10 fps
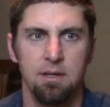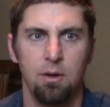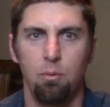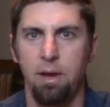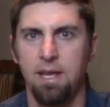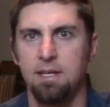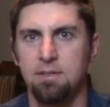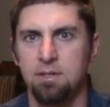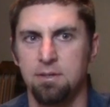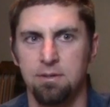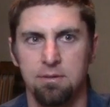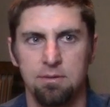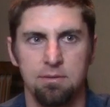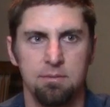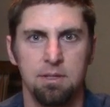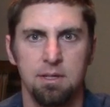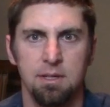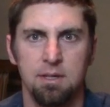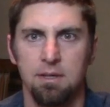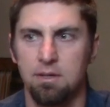a way to
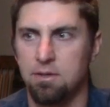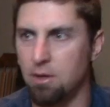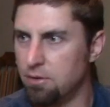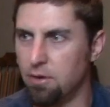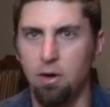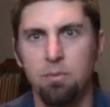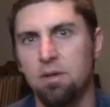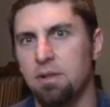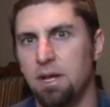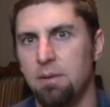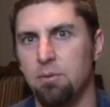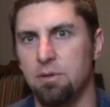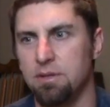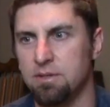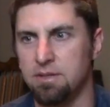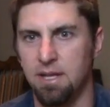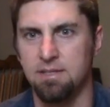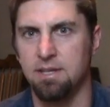go to a homebrew club where there's less